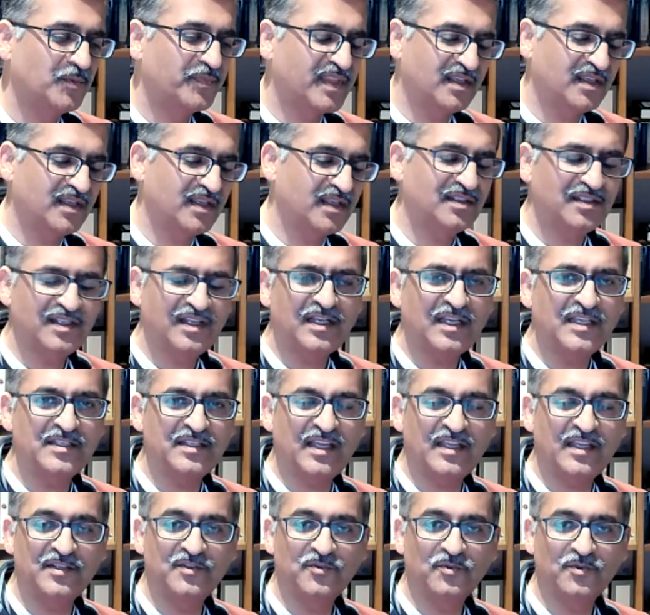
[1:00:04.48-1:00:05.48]

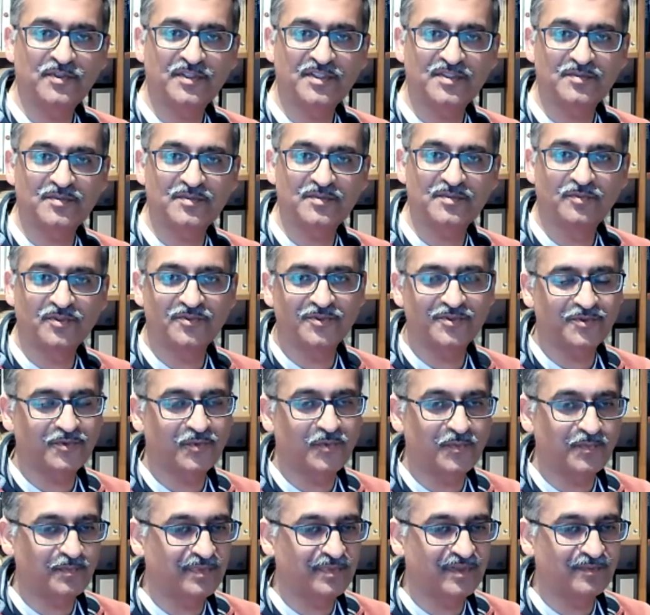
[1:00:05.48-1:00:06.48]
I noticed both
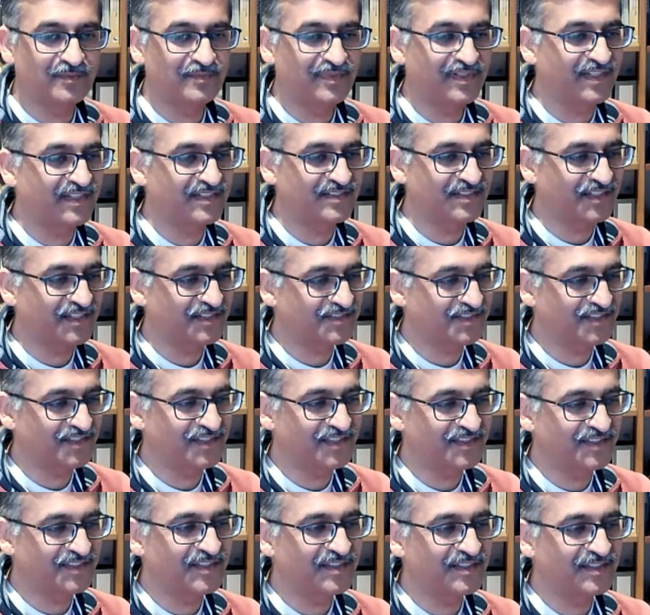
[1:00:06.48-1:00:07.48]
those complaints
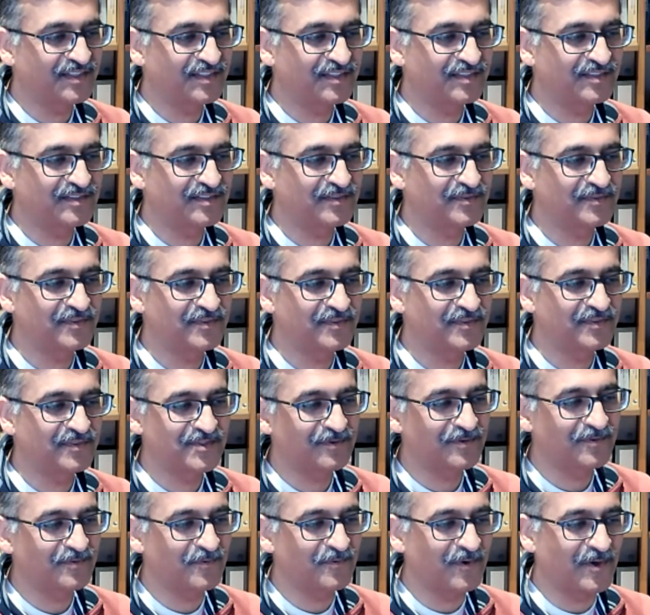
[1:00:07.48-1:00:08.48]
actually. I think the first
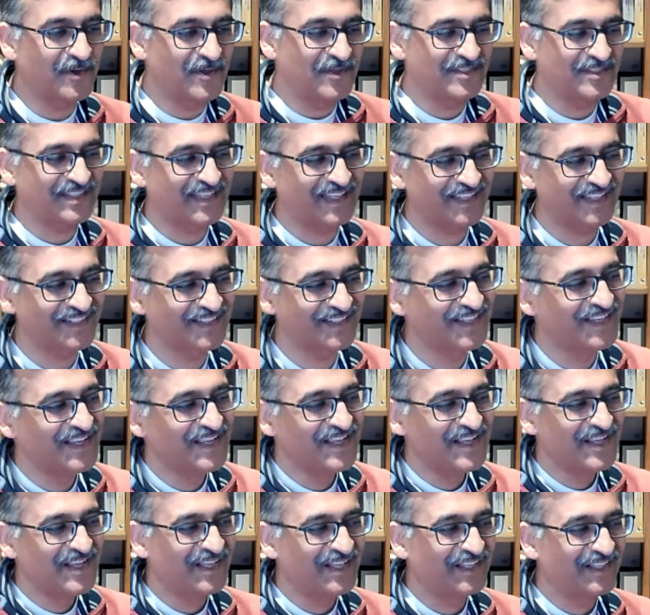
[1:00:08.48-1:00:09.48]
one was that,
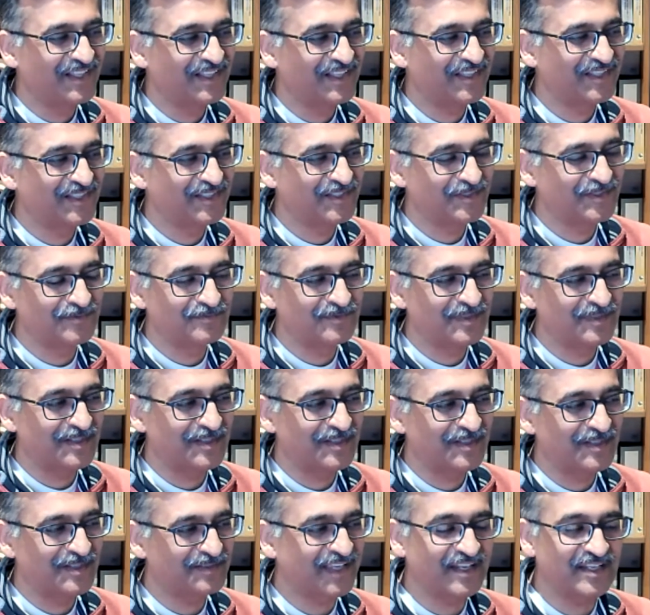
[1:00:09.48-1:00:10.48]

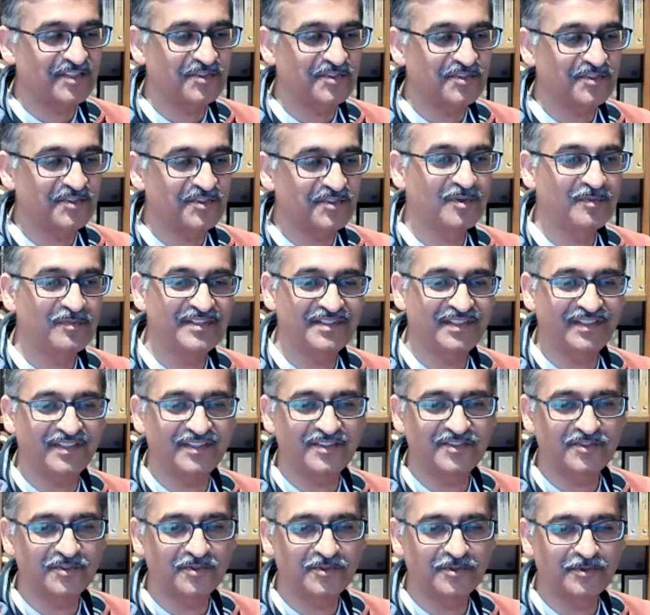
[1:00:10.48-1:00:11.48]
can I sue a patient?
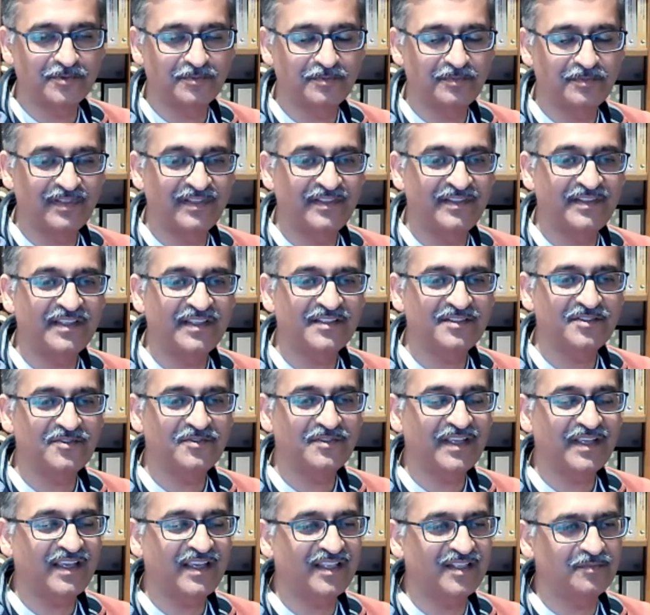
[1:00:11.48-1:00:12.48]
So yes, you
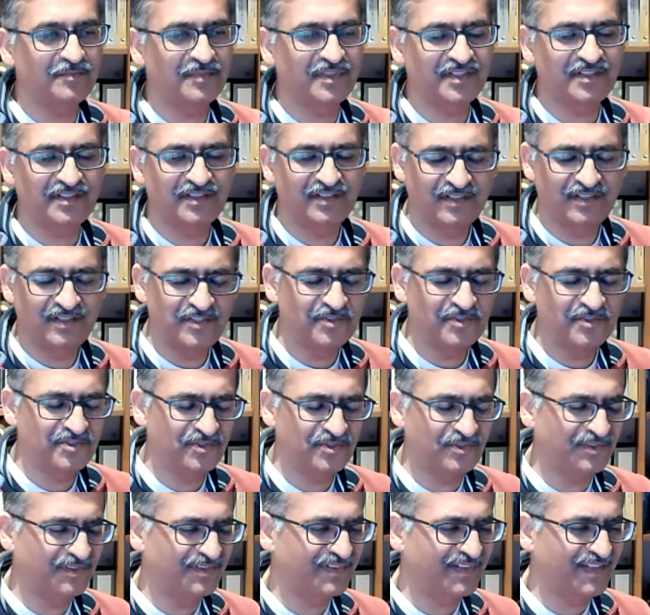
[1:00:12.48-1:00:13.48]
can, but you
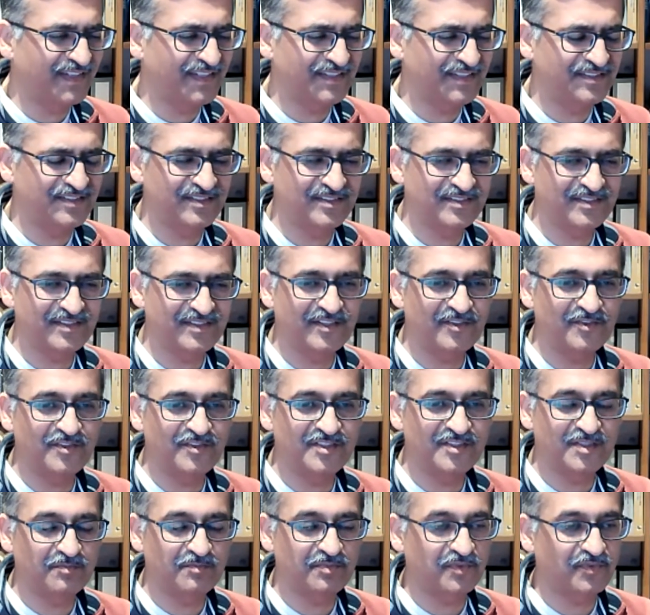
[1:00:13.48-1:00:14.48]
shouldn't really. Just,
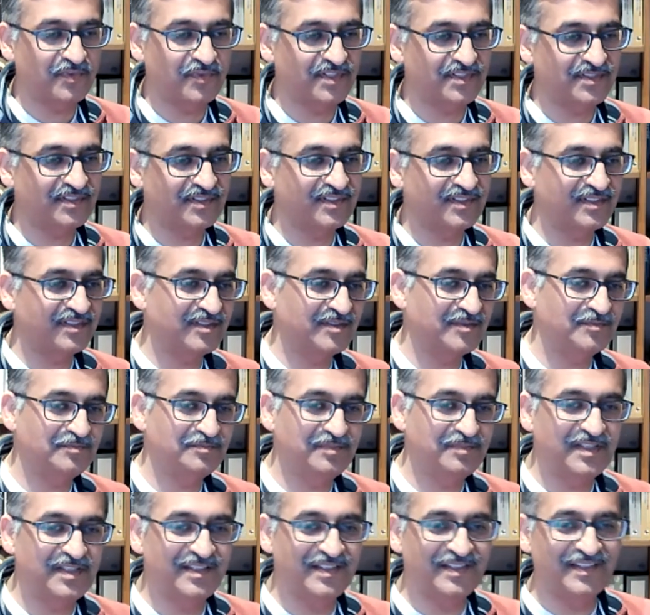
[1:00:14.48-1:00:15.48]
it's a professional
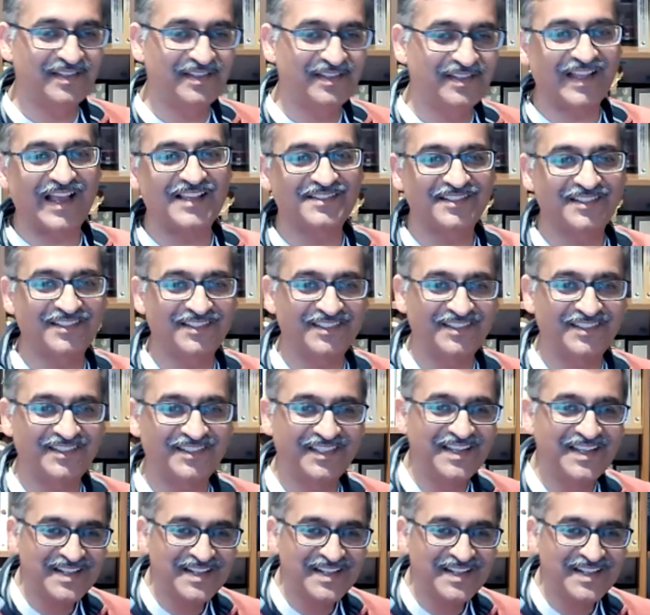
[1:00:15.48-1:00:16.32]
hazard.